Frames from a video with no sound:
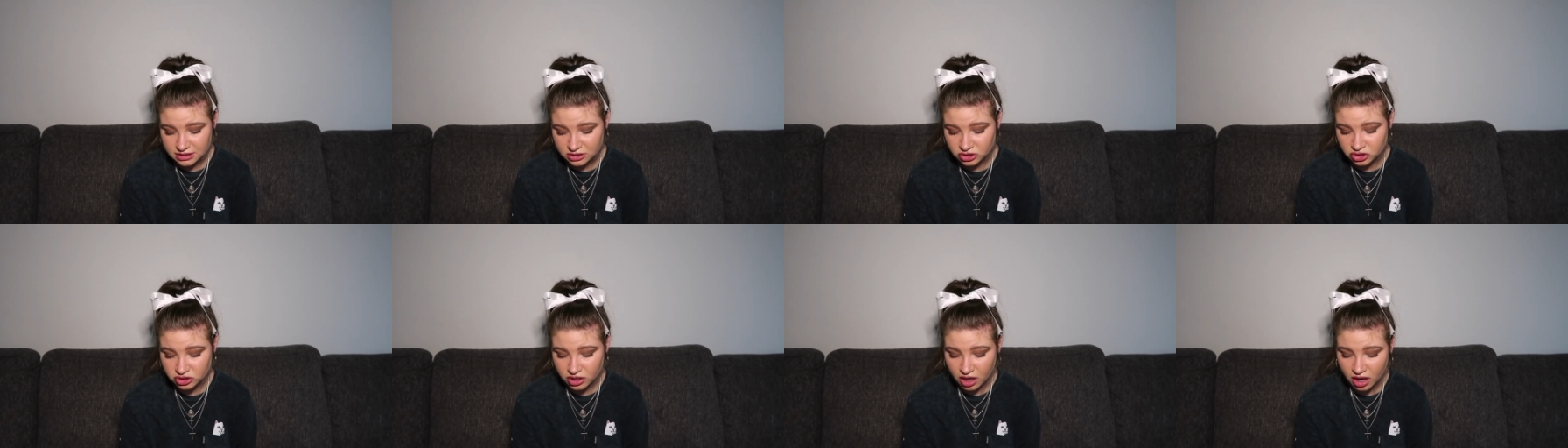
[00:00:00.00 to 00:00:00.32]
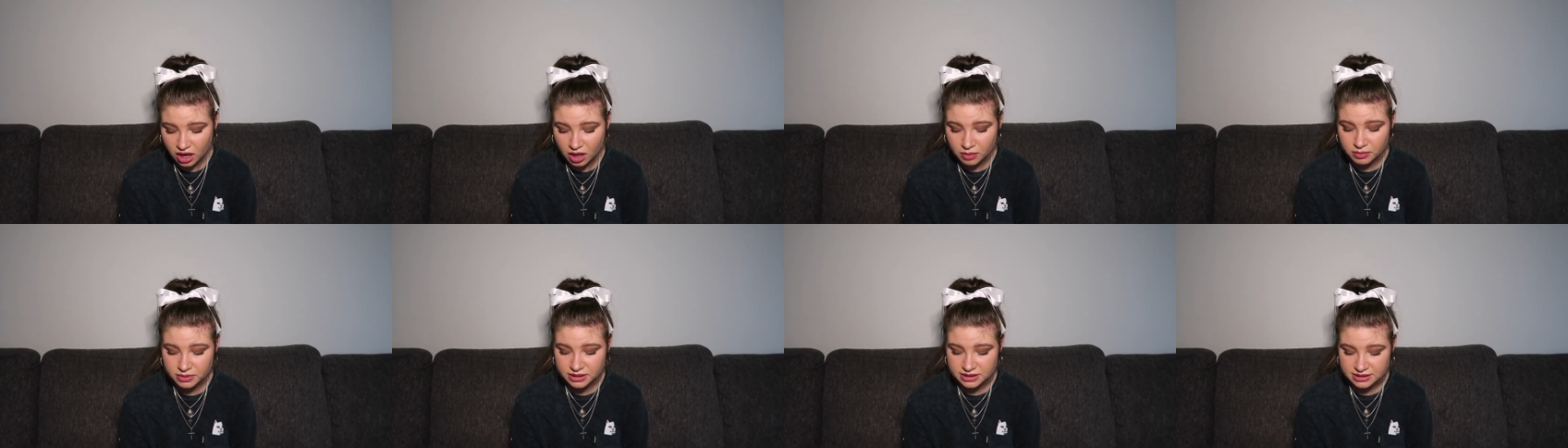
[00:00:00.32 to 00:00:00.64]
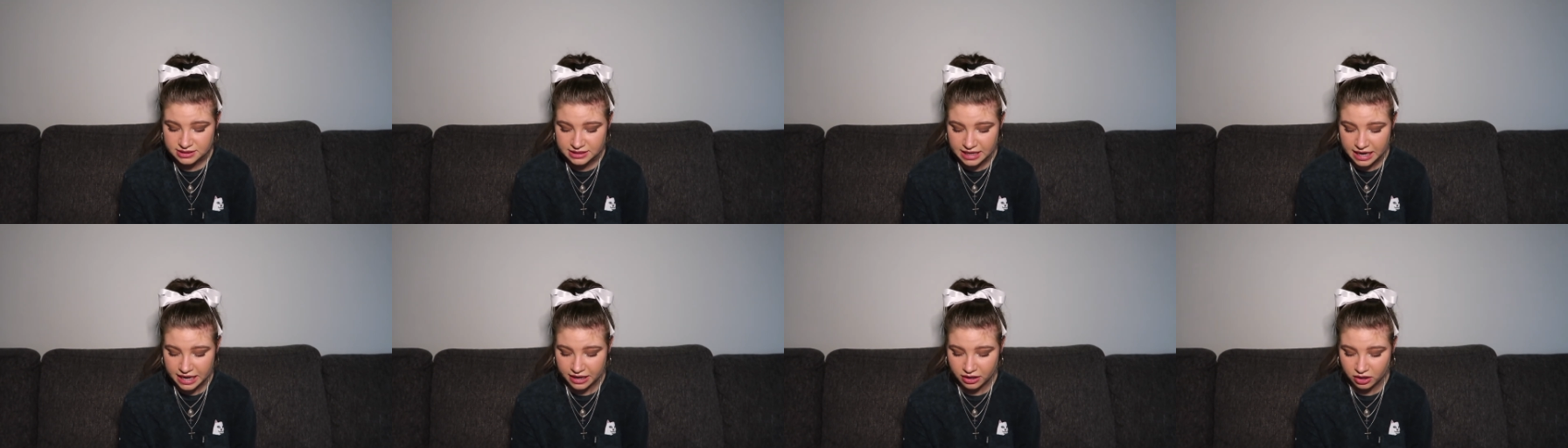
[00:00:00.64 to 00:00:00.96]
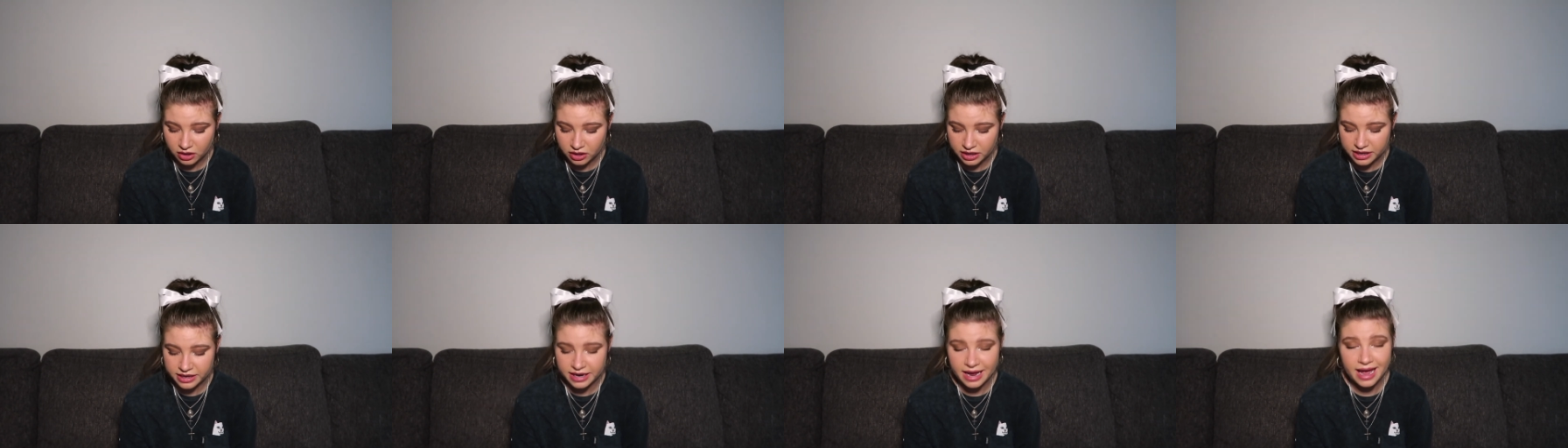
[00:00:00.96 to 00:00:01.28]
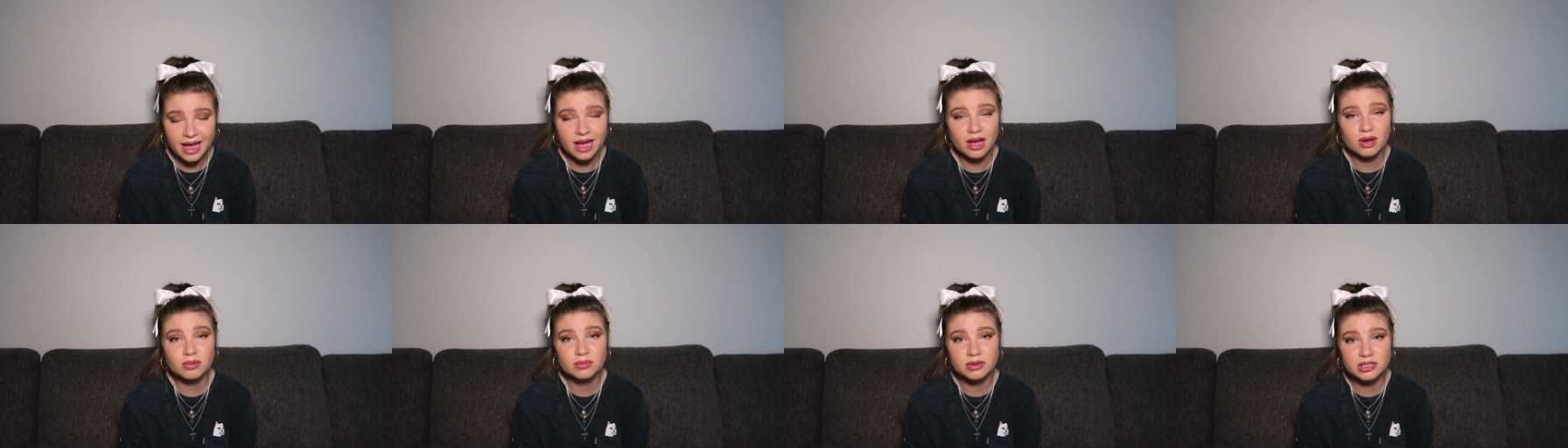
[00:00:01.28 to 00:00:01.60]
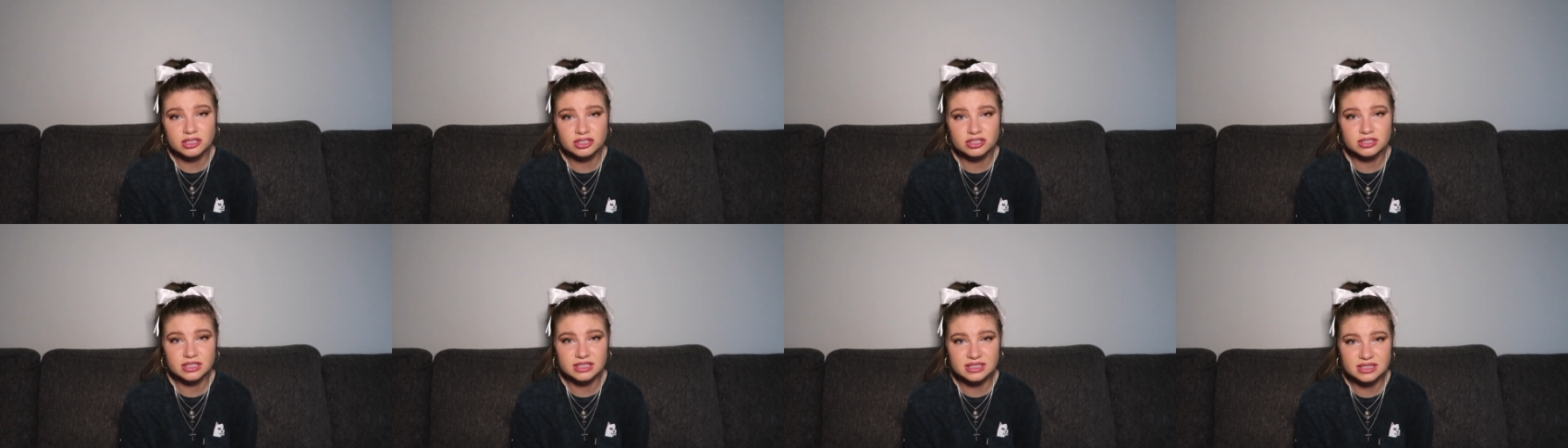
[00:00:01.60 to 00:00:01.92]
job entail and how
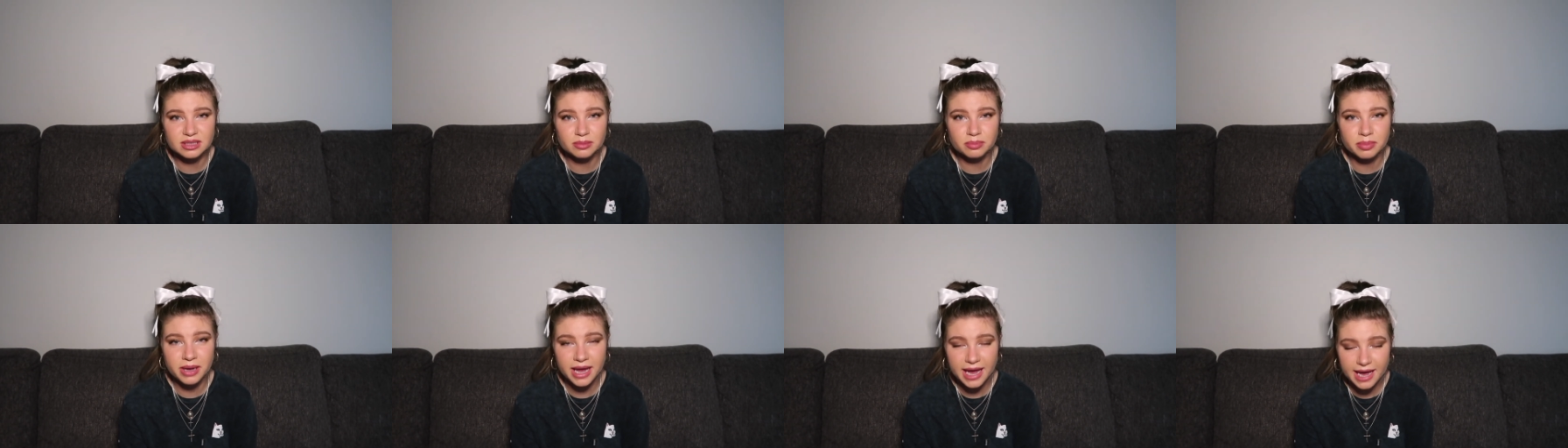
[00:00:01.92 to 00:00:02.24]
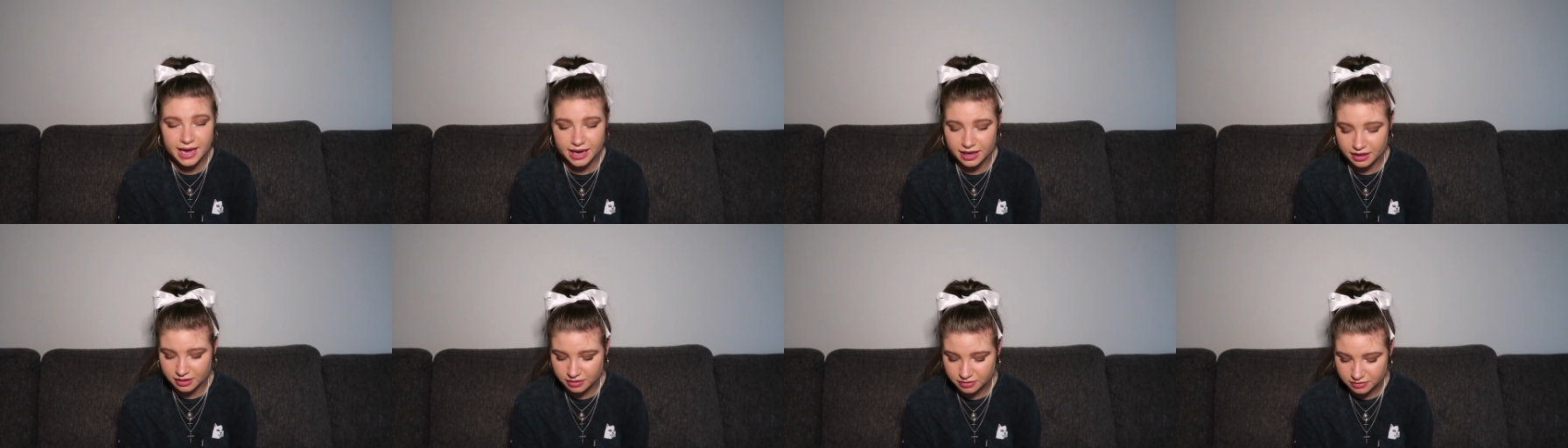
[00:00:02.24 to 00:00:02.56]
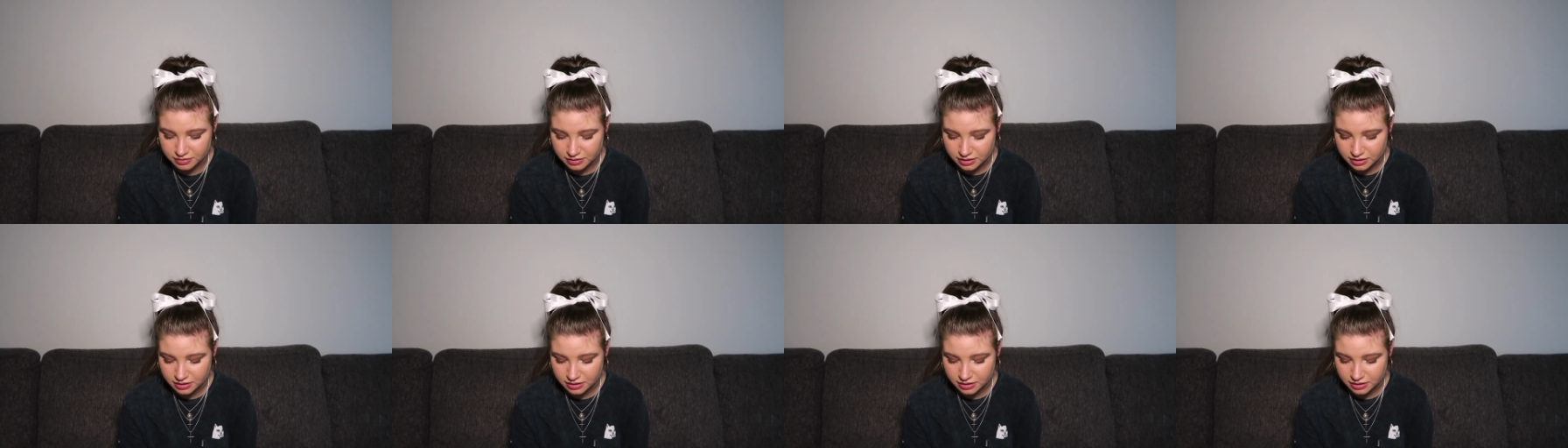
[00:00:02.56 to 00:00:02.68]
much does it pay?